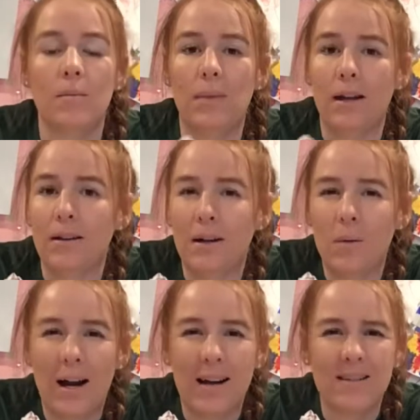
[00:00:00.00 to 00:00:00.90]
baling
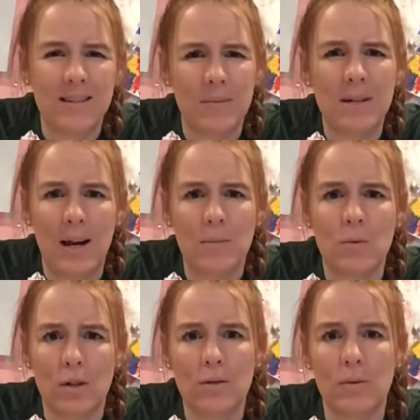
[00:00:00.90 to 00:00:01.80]
wire sometimes
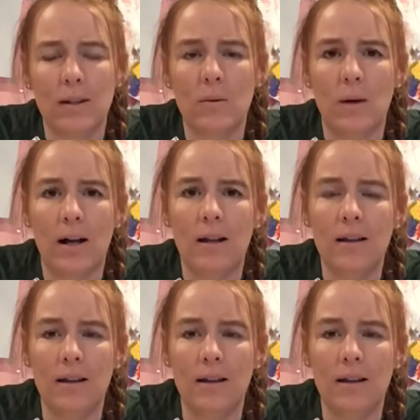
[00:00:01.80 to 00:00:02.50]
works really well.